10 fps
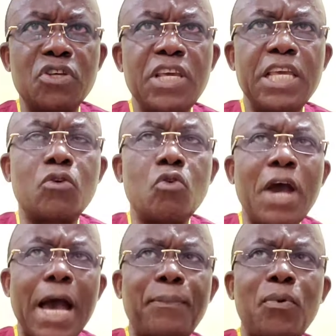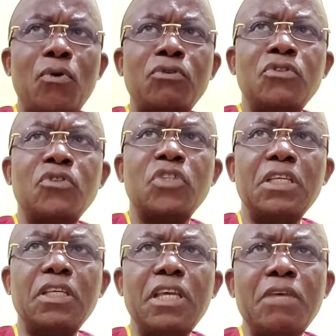It could happen
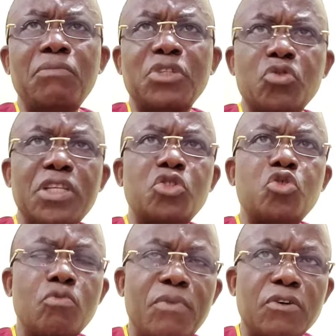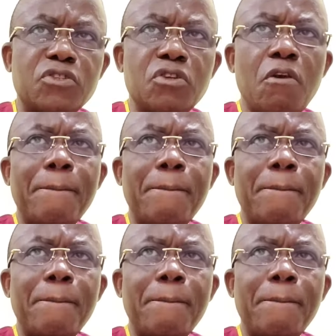in between 2 months.